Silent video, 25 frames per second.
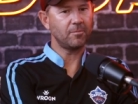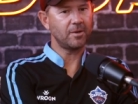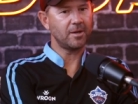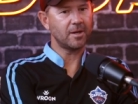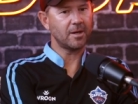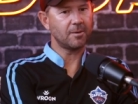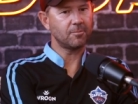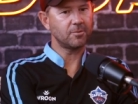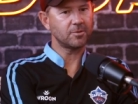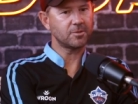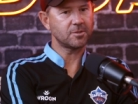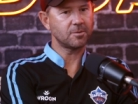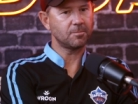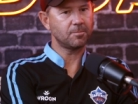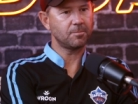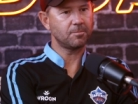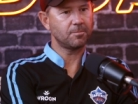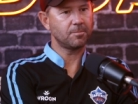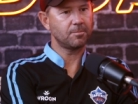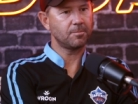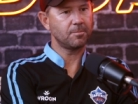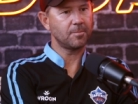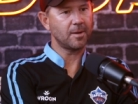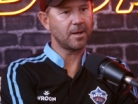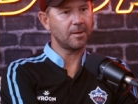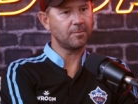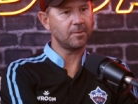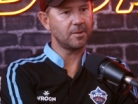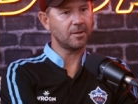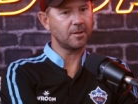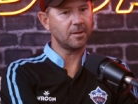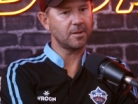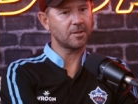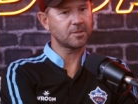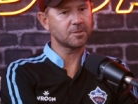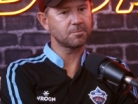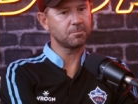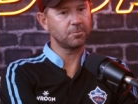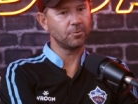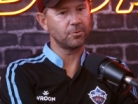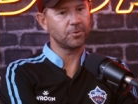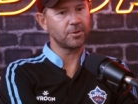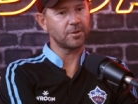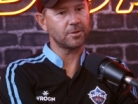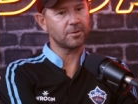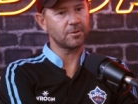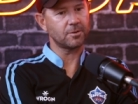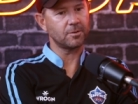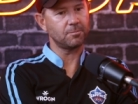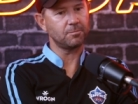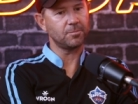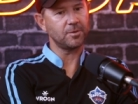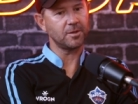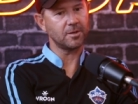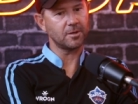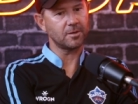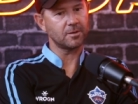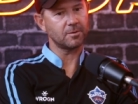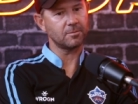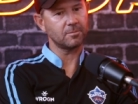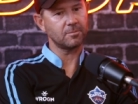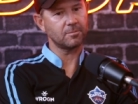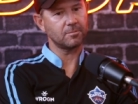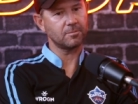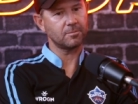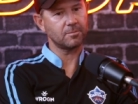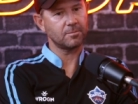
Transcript: been able to maybe exploit the bigger